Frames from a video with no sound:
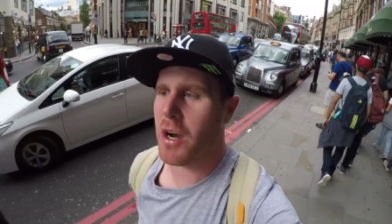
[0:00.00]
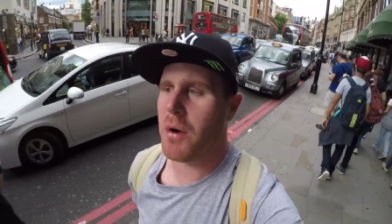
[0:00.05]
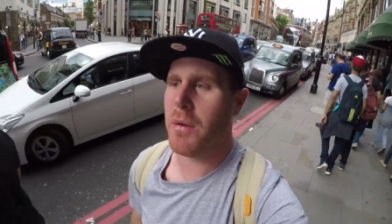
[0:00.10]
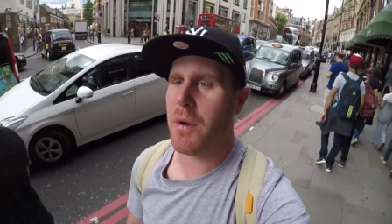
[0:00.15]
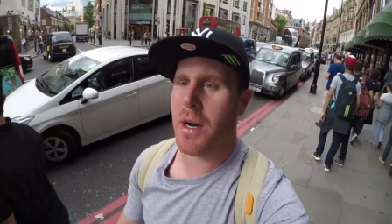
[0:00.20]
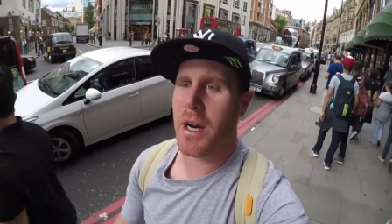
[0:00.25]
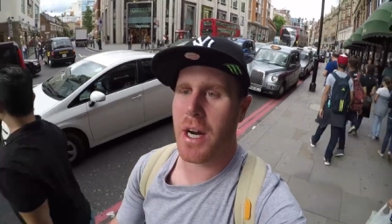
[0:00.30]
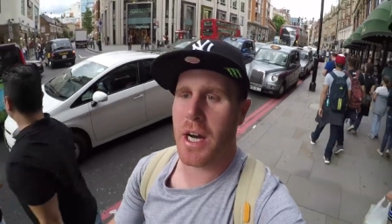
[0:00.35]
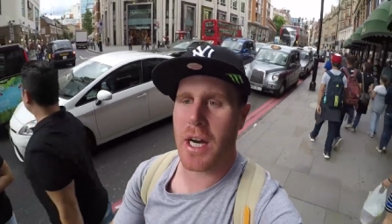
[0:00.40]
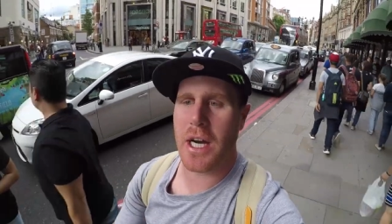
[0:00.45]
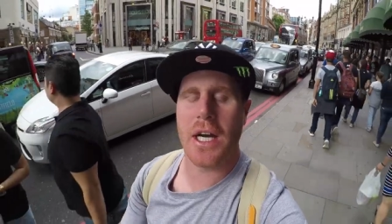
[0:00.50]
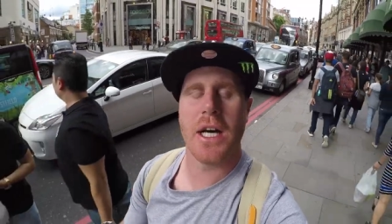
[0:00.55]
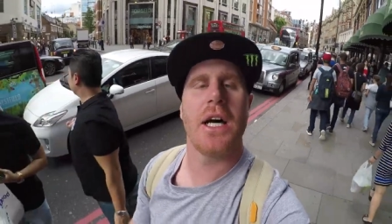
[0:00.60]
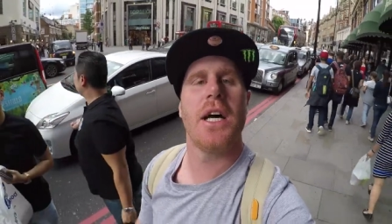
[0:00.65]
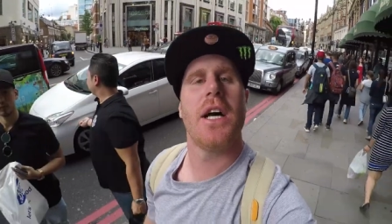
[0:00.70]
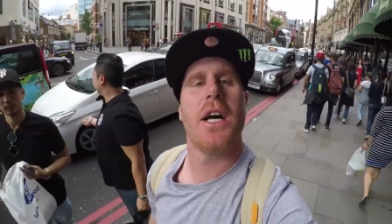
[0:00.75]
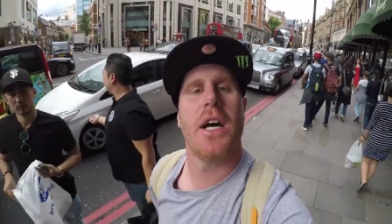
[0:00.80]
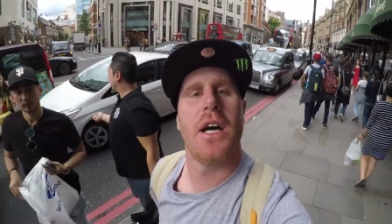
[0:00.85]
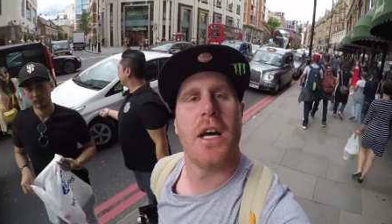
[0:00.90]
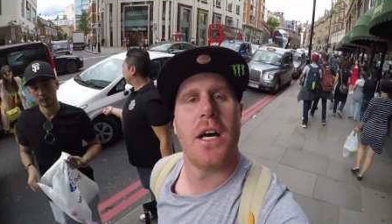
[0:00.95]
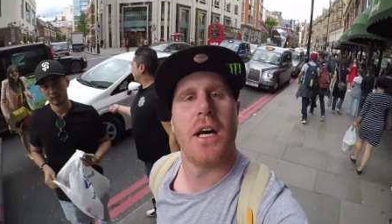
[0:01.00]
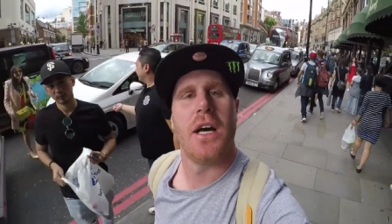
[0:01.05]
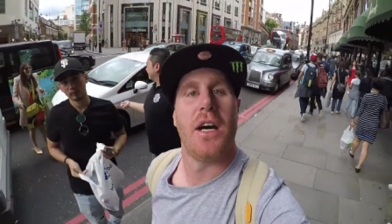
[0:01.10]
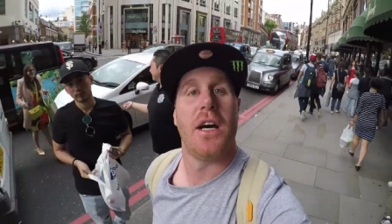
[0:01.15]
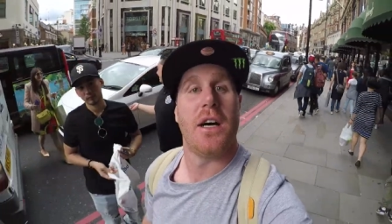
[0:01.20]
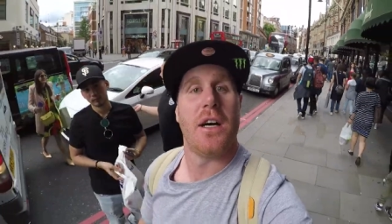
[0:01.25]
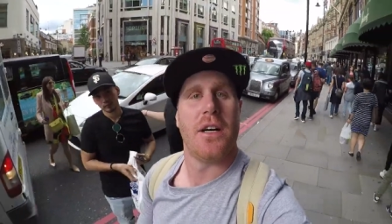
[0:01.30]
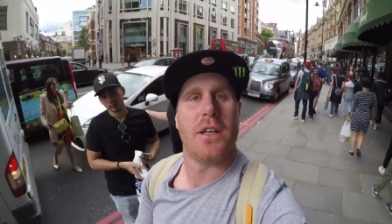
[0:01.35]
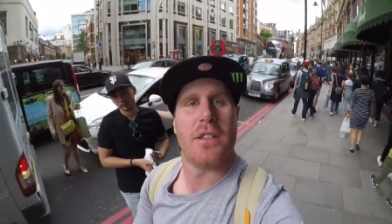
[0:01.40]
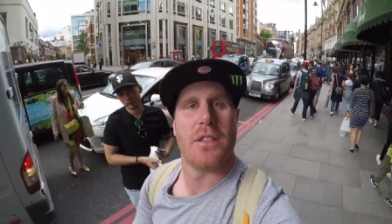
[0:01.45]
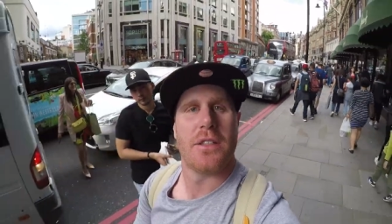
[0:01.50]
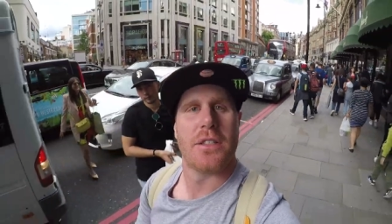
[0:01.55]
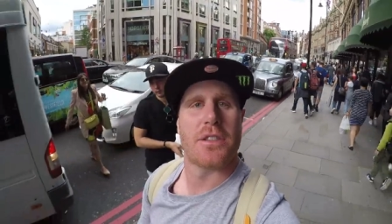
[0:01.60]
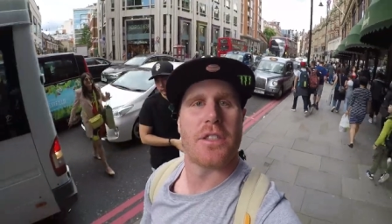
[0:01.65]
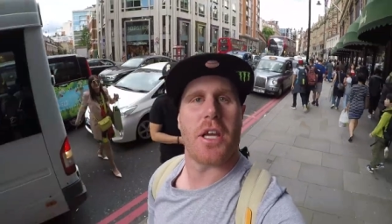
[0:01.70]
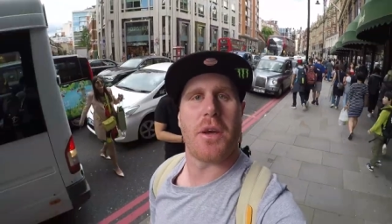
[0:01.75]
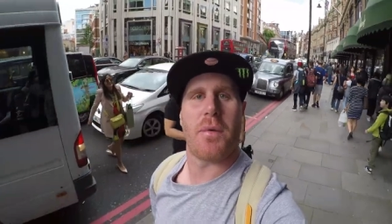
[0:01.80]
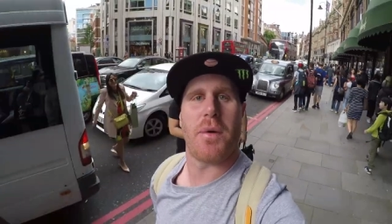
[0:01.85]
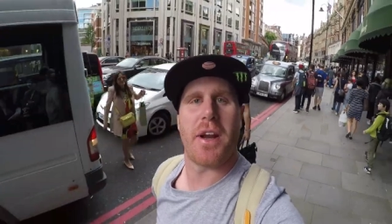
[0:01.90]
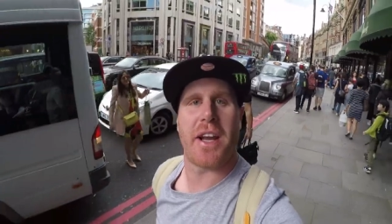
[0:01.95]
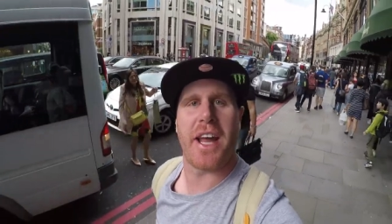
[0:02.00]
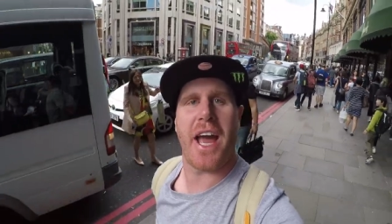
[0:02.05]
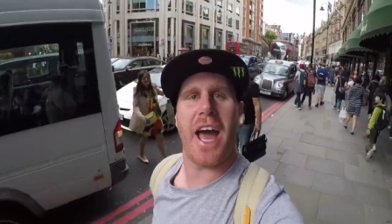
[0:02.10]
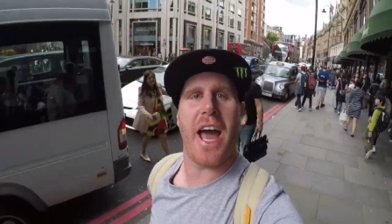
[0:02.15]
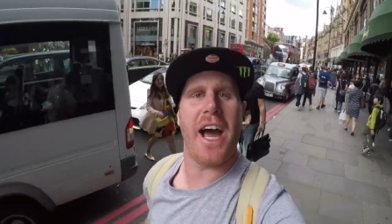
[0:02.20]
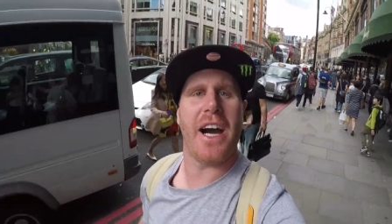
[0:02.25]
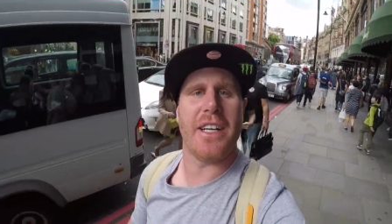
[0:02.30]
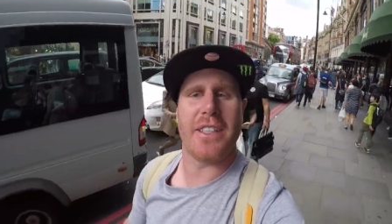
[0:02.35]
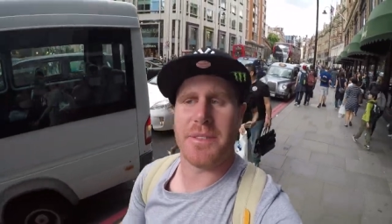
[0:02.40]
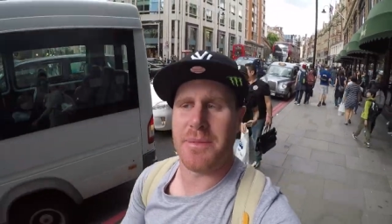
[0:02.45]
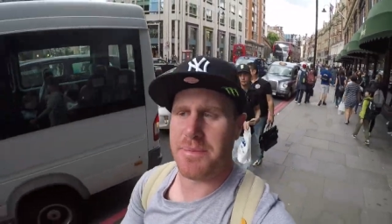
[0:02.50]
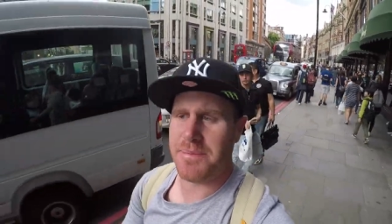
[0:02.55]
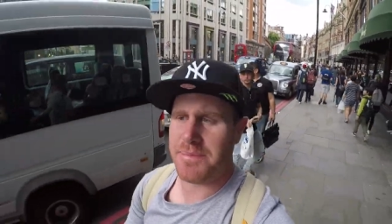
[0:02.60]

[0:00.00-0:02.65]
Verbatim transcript: uh, see you when I get out.